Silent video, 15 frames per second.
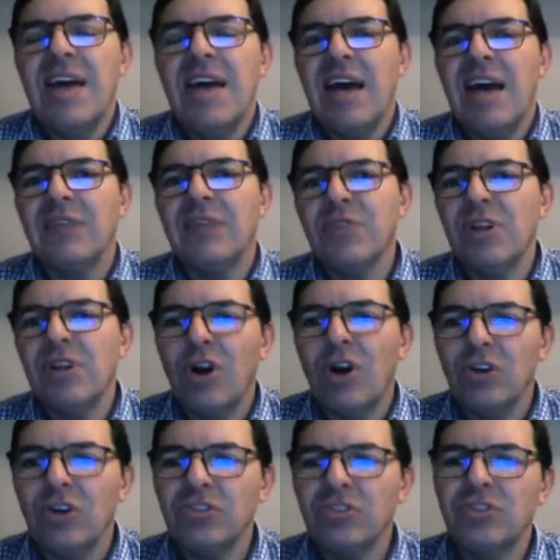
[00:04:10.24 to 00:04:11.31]
And for the
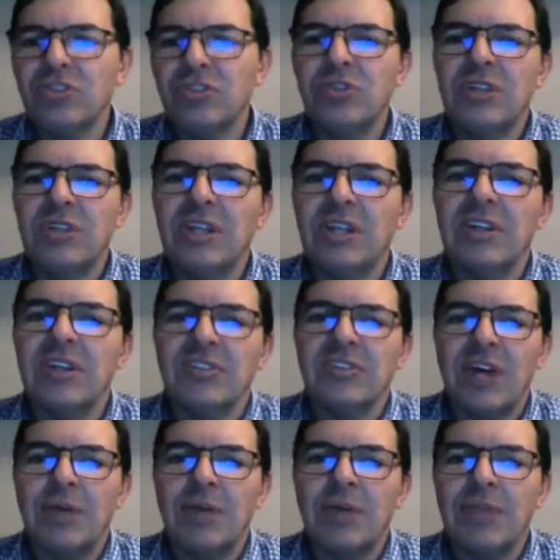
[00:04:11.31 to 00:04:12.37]
last 2 years,
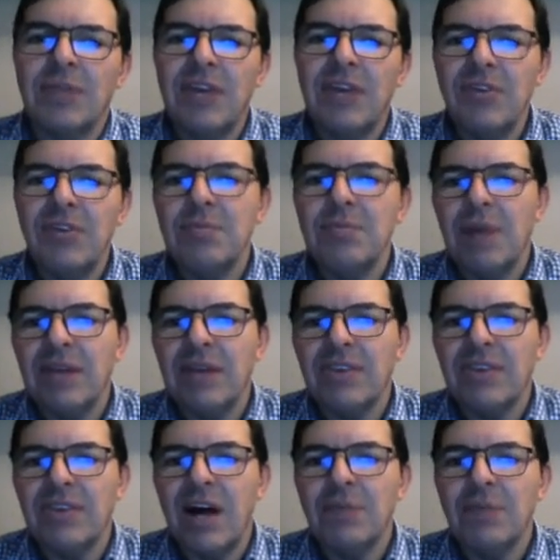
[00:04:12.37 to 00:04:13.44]
every
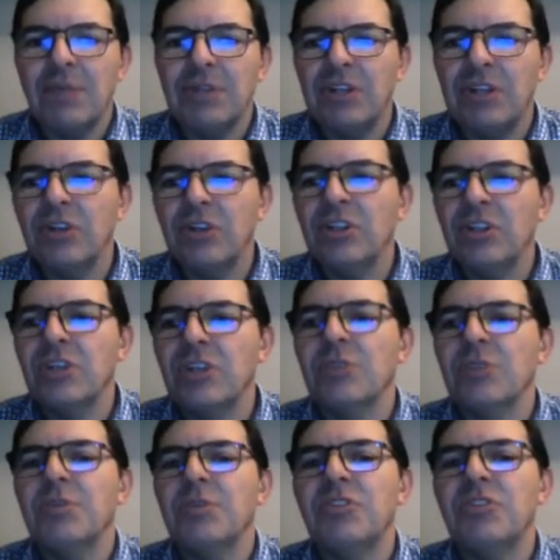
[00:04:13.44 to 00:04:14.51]
month I've been earning
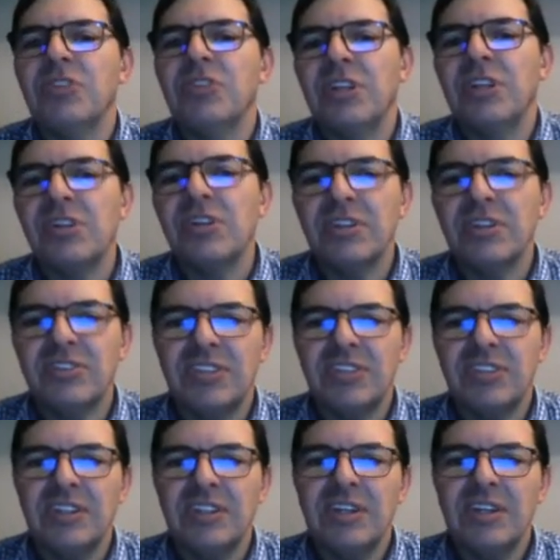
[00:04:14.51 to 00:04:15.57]
commission. You can
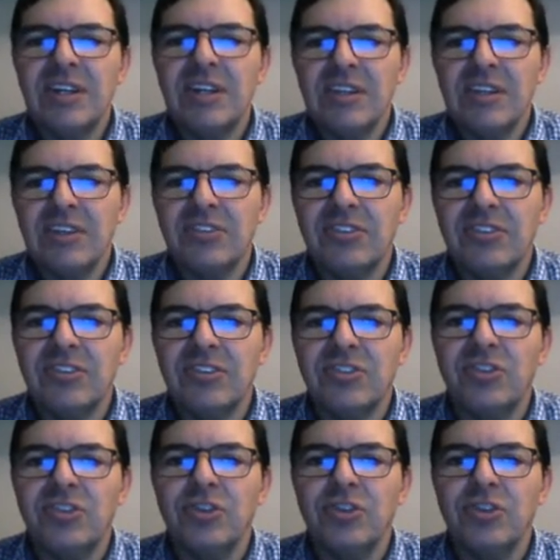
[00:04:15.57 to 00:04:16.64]
see this is
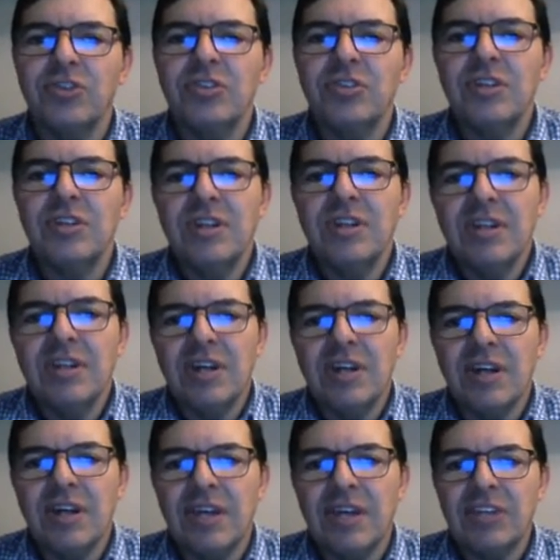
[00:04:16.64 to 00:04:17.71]
June,
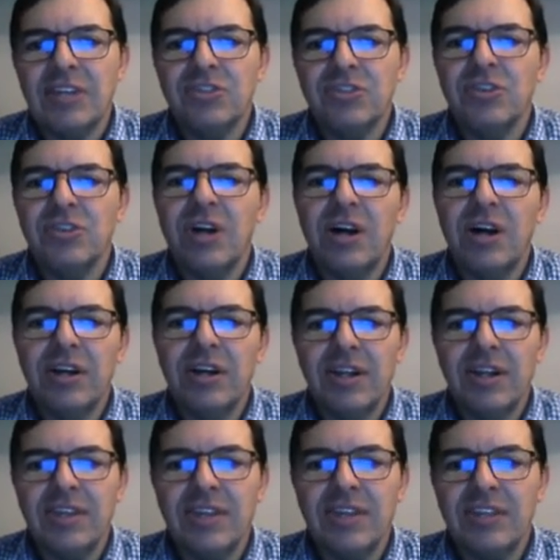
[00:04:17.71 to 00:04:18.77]
that's July,
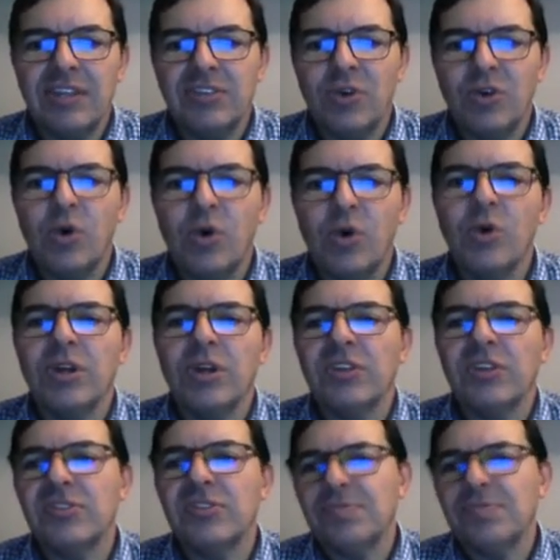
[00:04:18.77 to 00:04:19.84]
and that's in
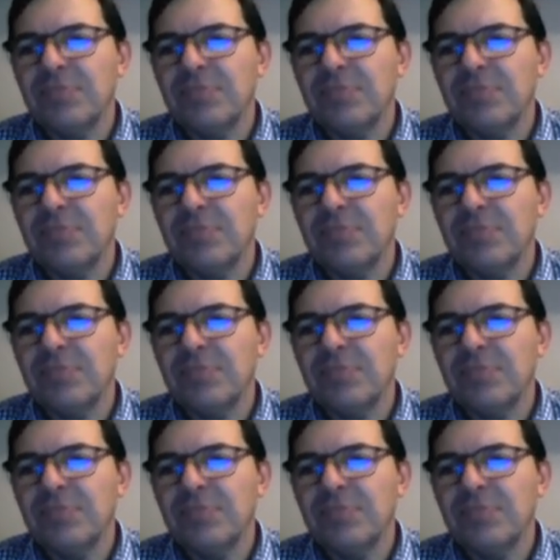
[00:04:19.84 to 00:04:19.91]
August.